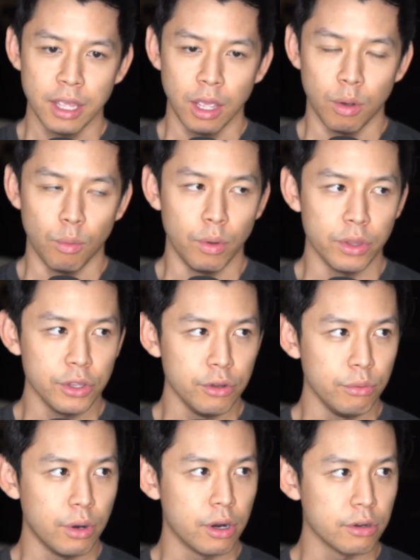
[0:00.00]
When
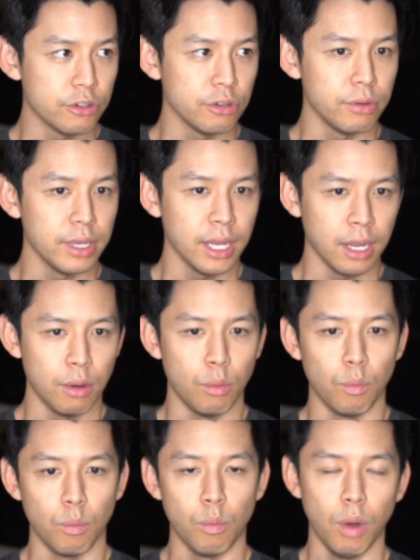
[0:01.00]
you are doing
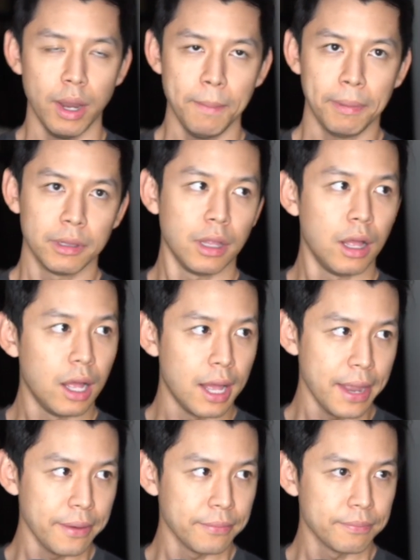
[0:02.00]
one
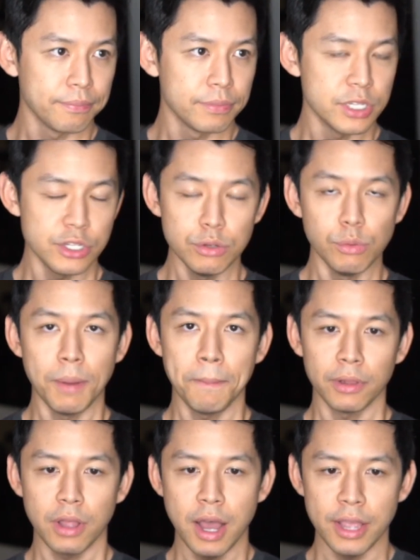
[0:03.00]
plot, to do one
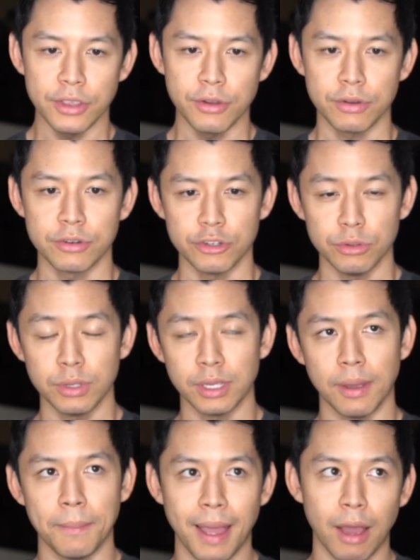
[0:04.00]
plot, you're doing
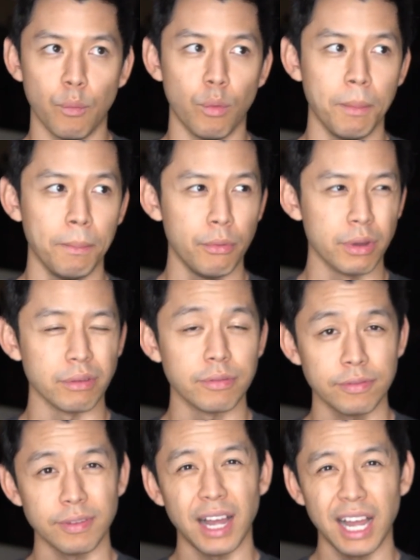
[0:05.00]
about
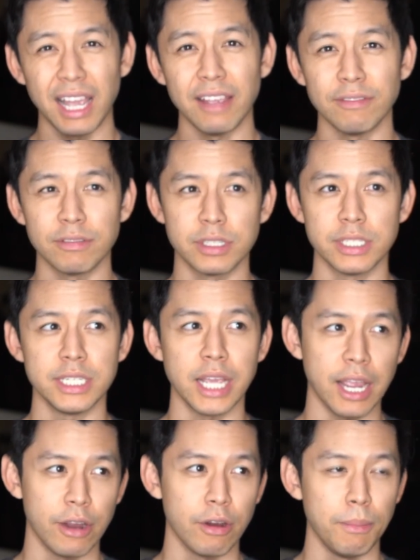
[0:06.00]
1.5
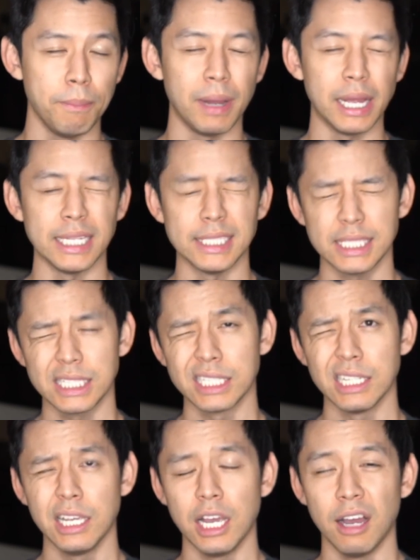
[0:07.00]
terabytes
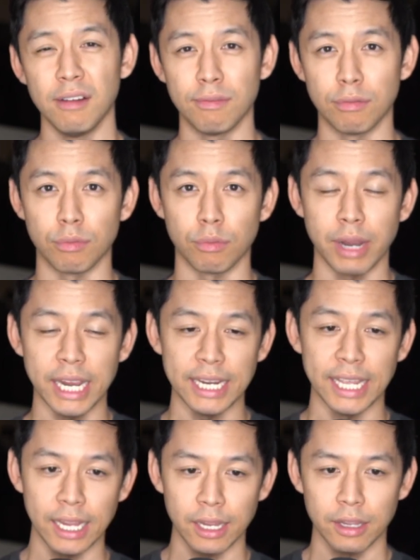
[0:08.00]
of
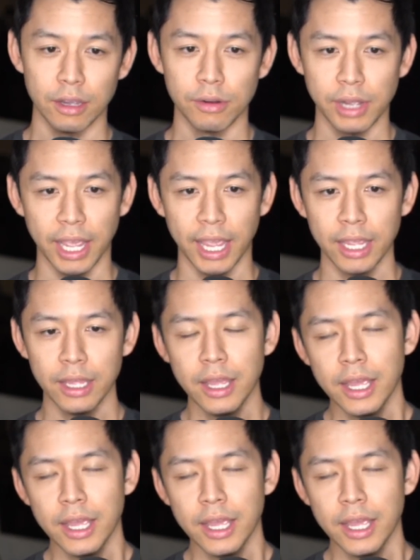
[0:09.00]
writing, okay?